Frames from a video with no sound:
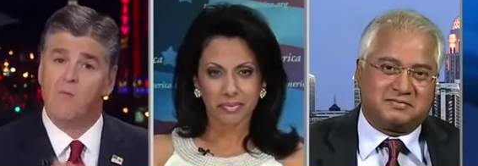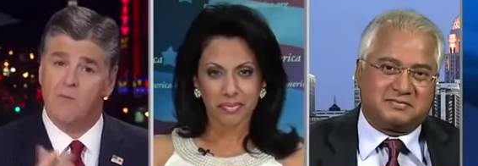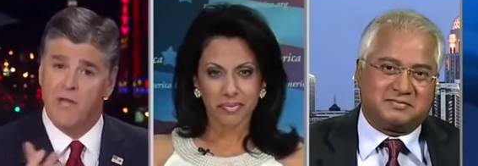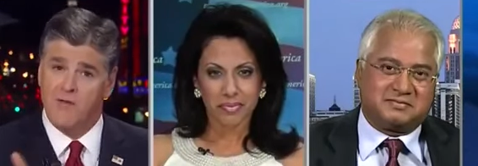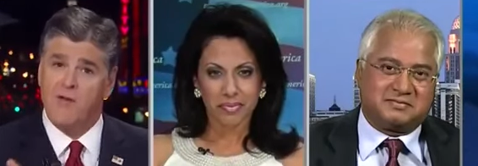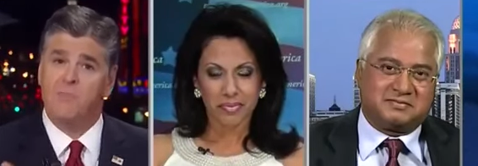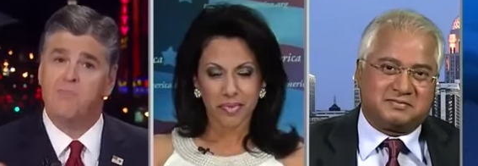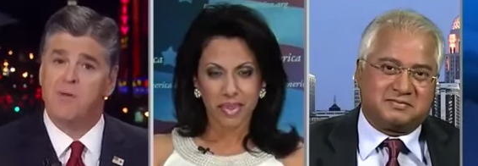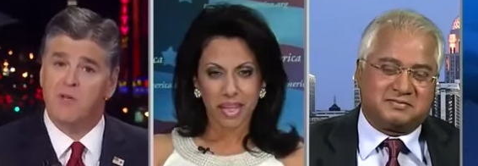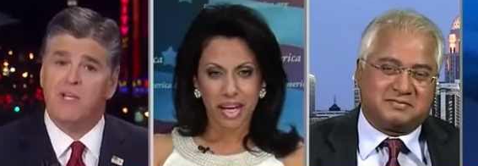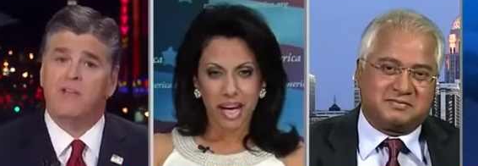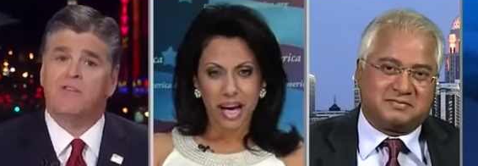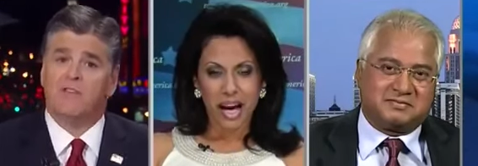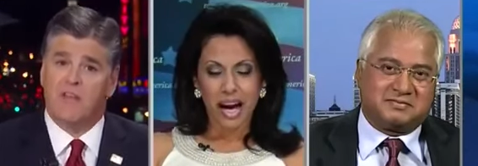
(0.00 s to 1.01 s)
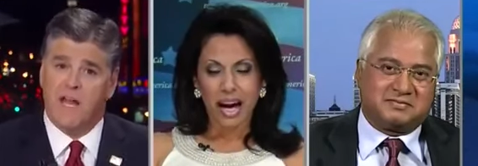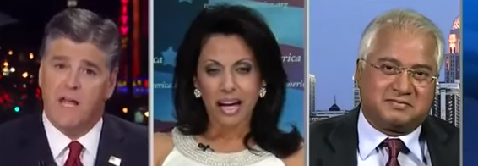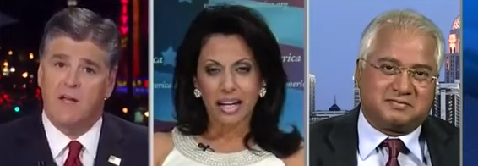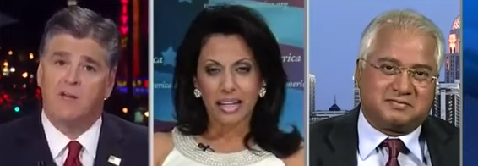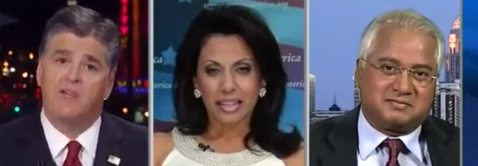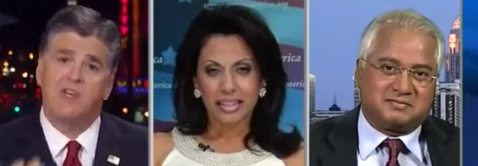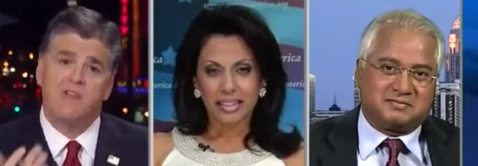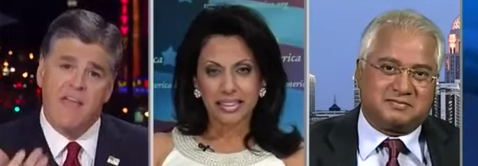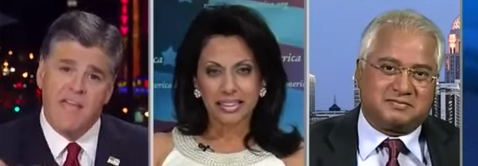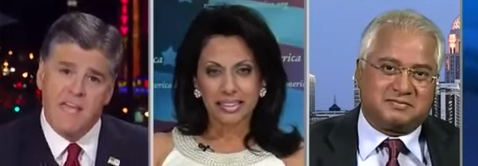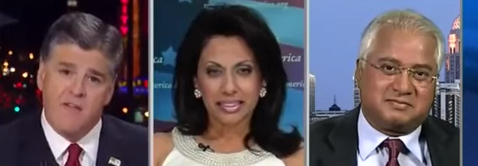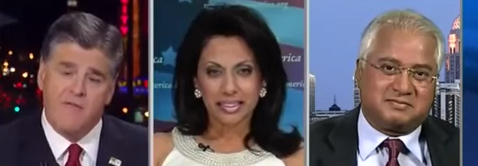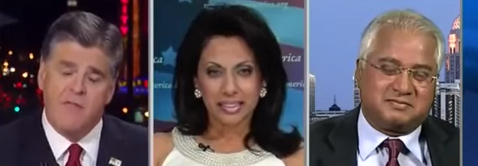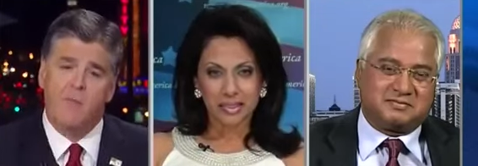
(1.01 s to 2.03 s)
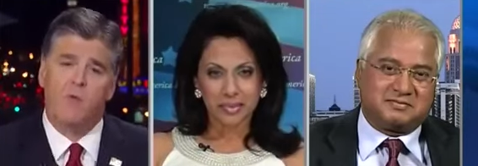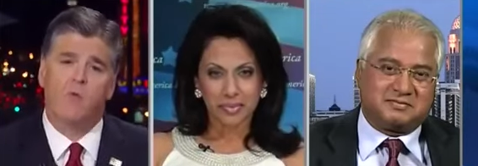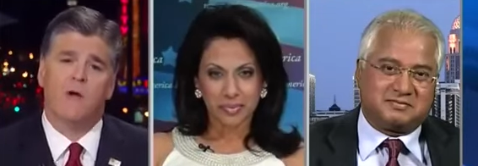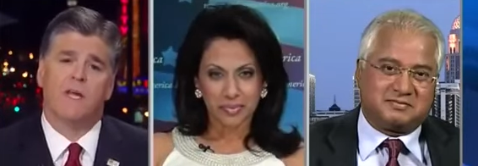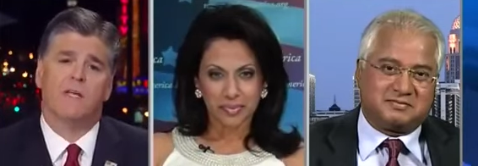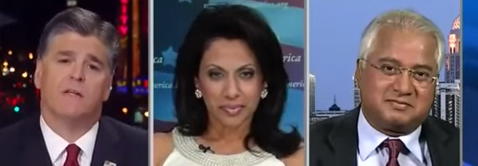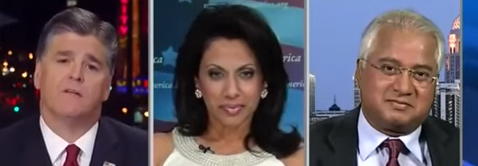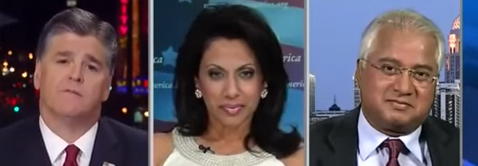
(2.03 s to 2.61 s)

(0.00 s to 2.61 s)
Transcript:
Speaker 1: giving billions in aid. Did they give them a win?